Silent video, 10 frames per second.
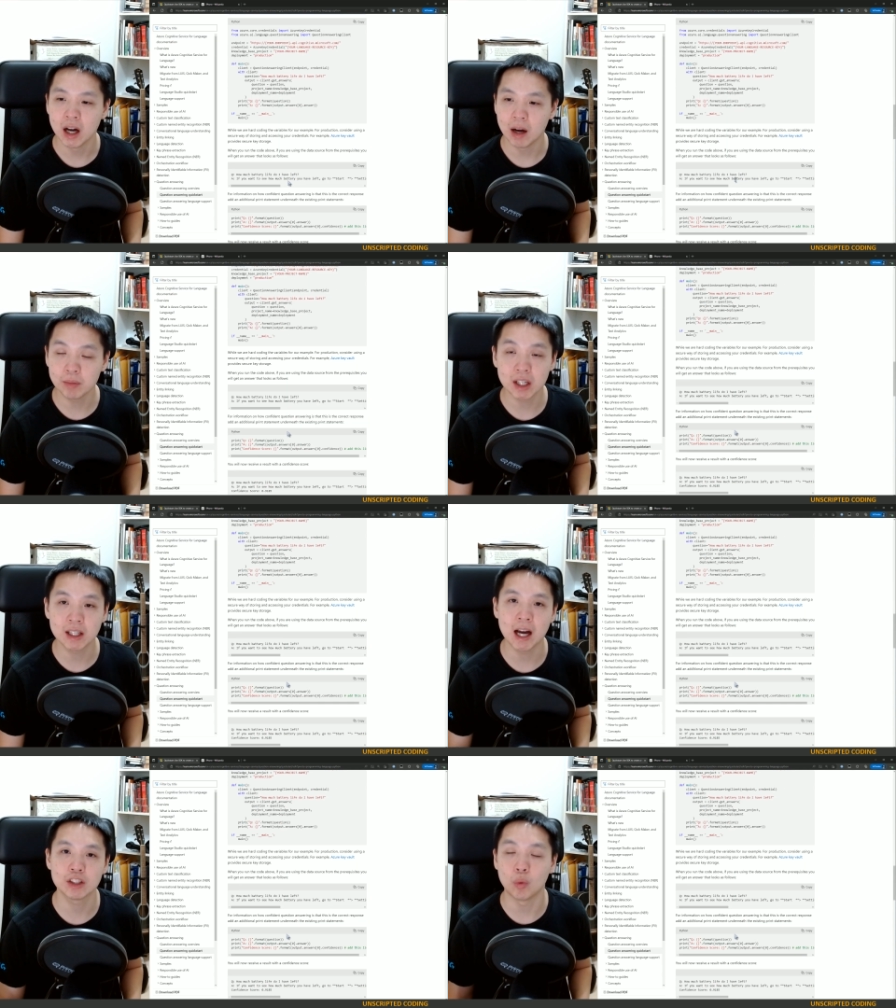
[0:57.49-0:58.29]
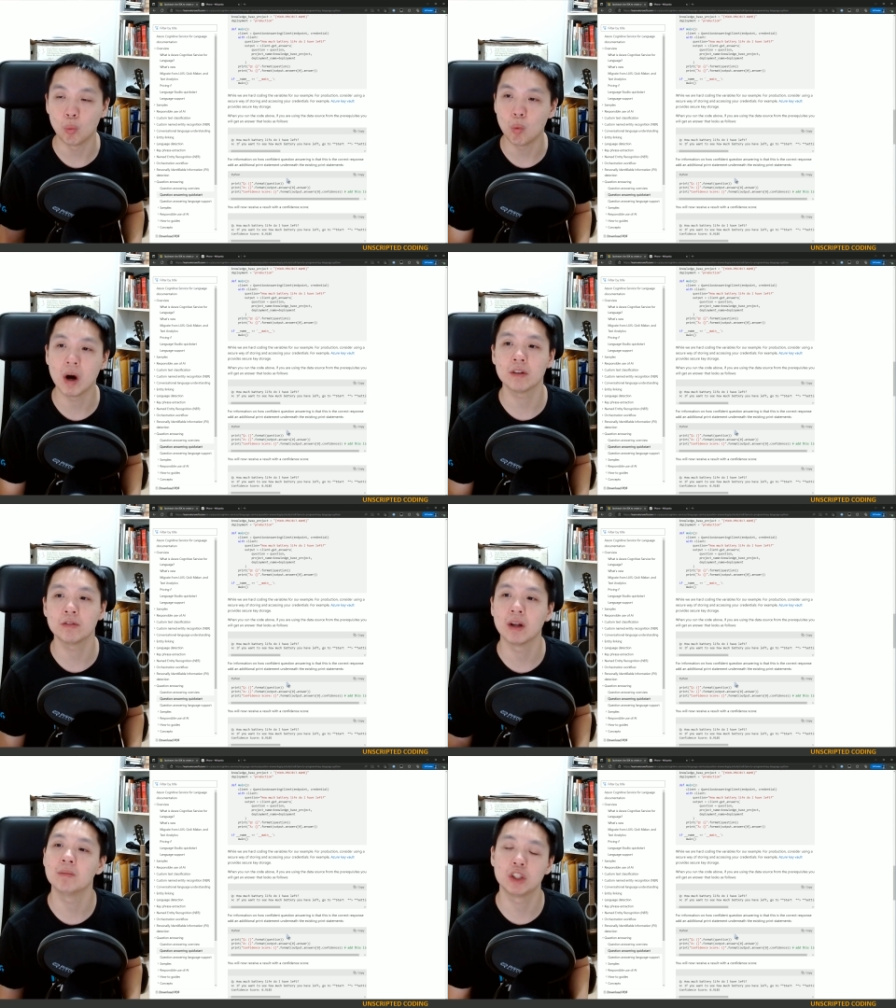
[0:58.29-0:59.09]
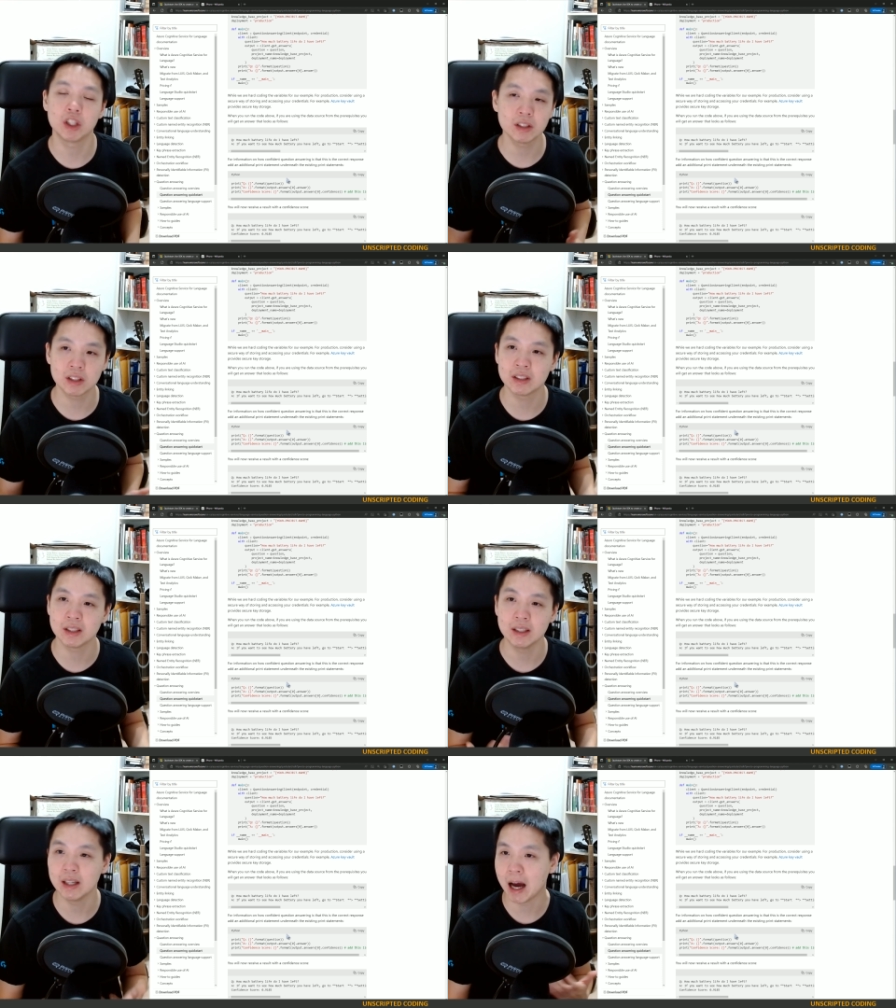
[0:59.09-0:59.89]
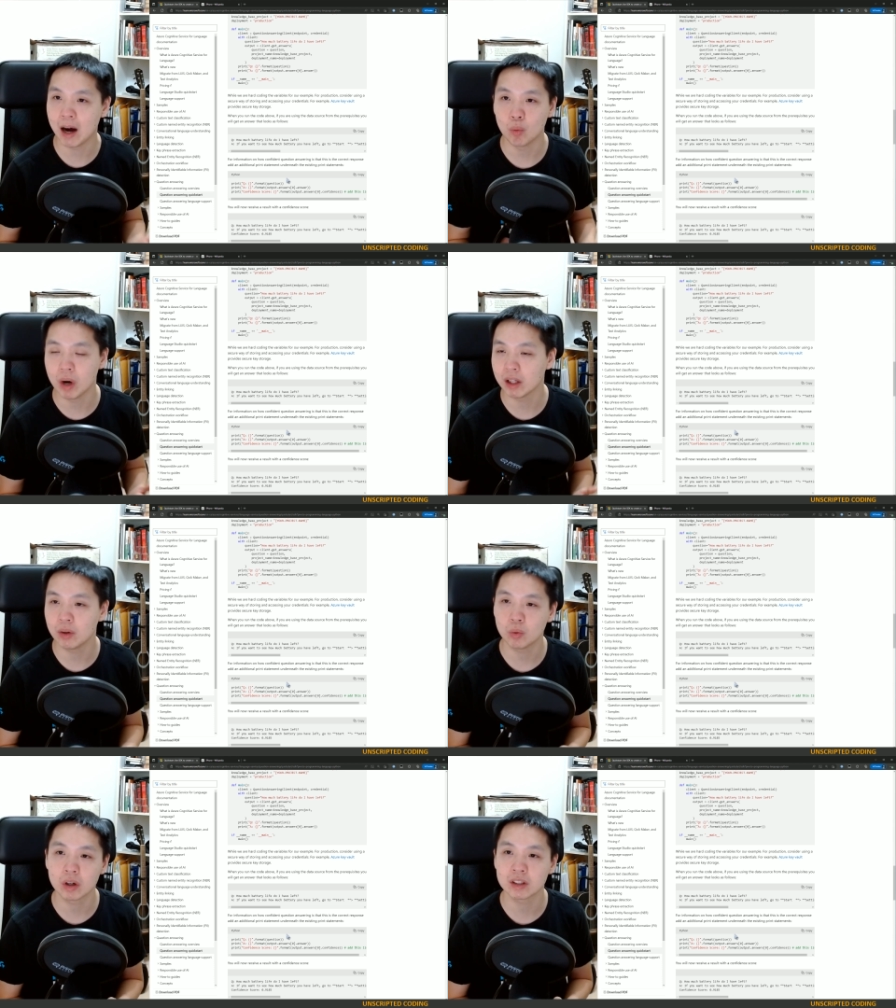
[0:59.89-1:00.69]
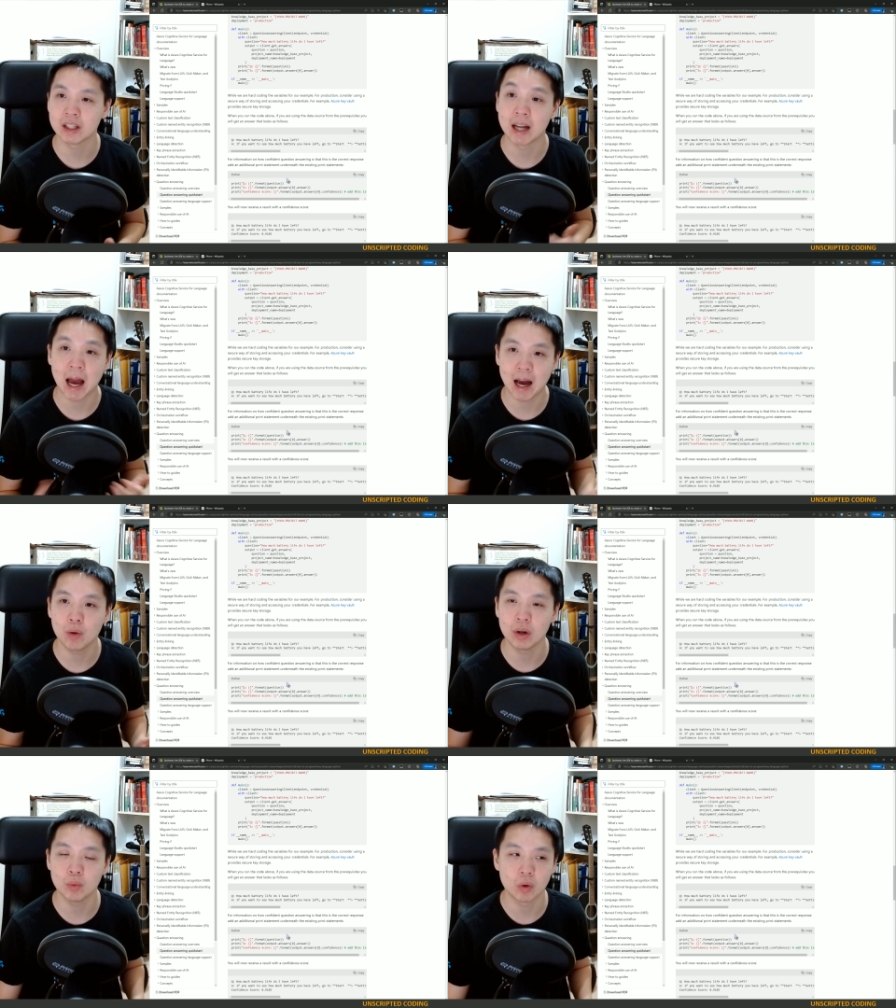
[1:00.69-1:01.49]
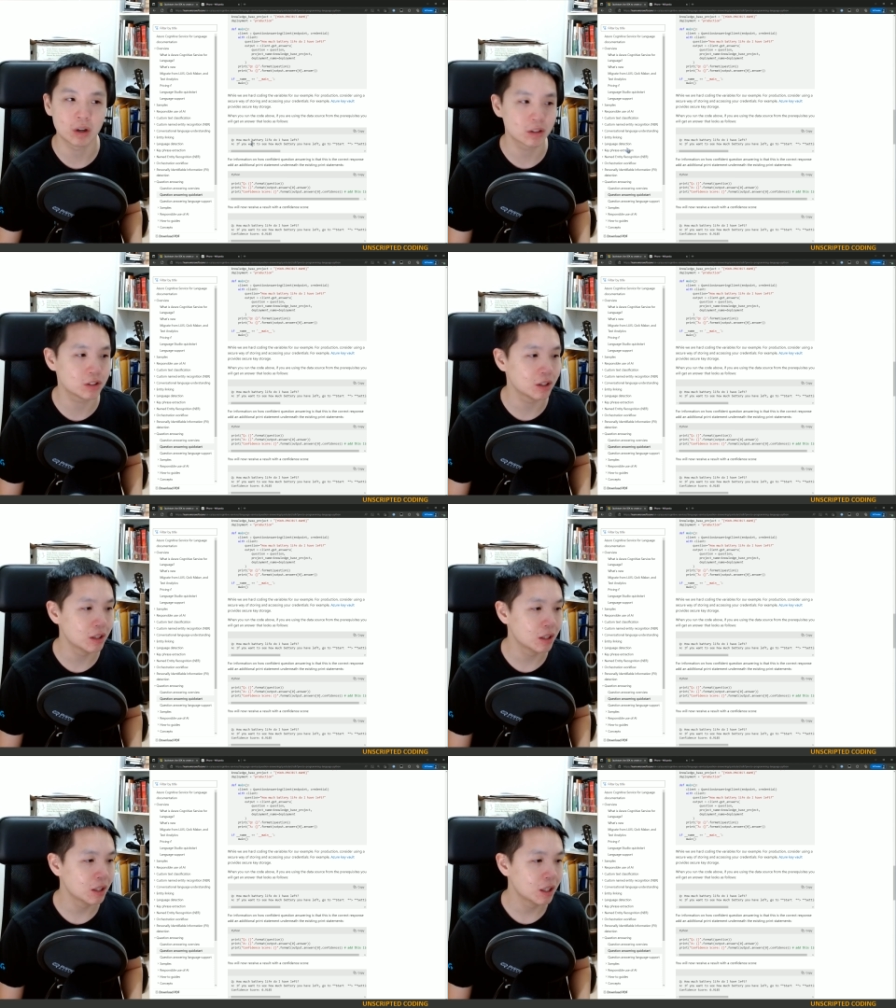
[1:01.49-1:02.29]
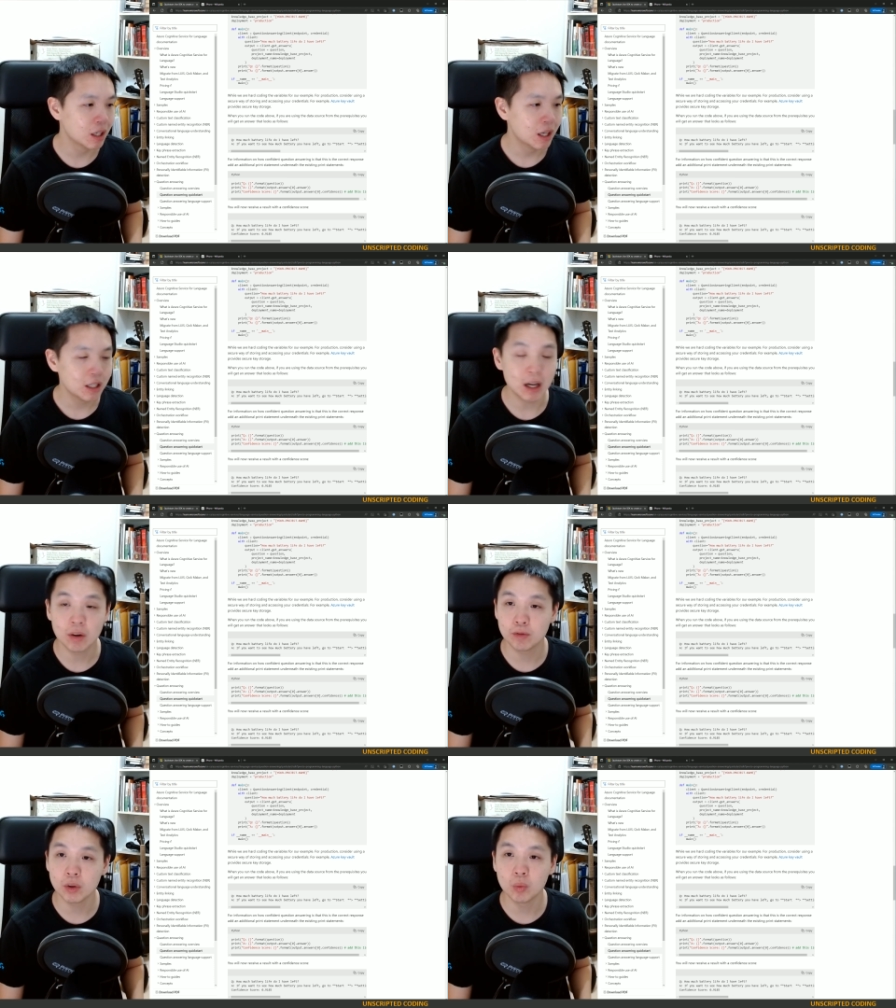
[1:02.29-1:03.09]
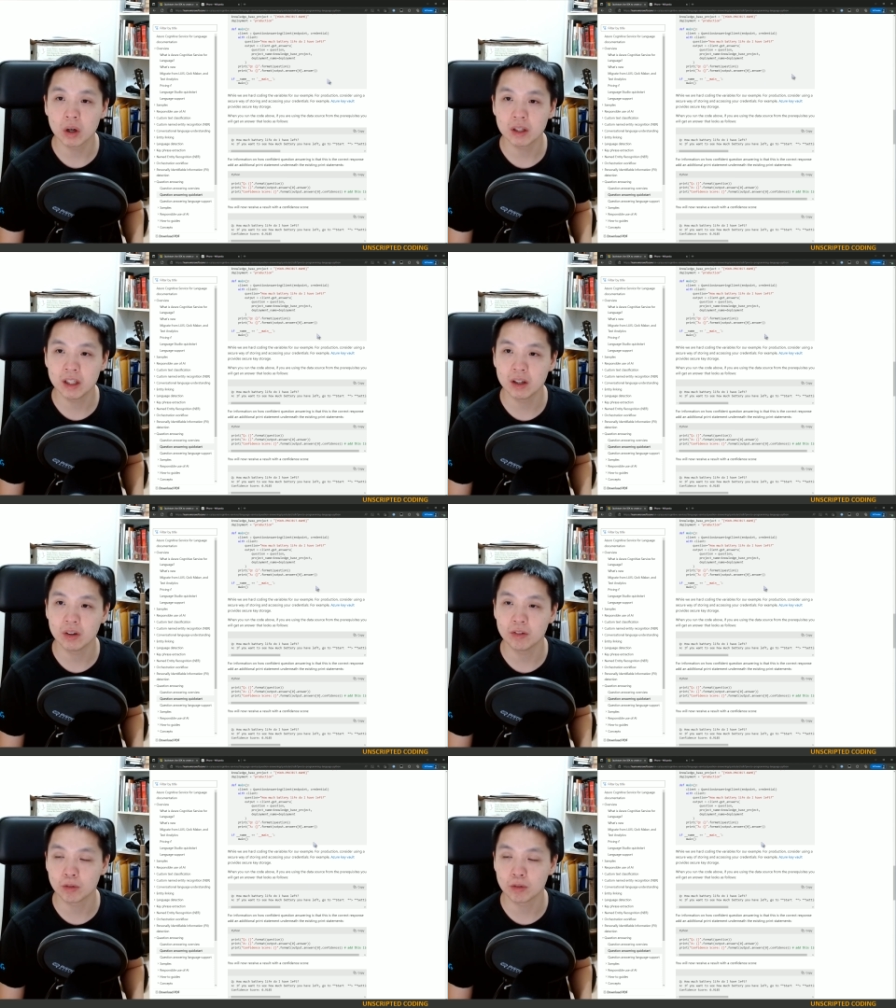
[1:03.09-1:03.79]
I'm going to test one of them just to see how well it works and how it works. Now if you weren't here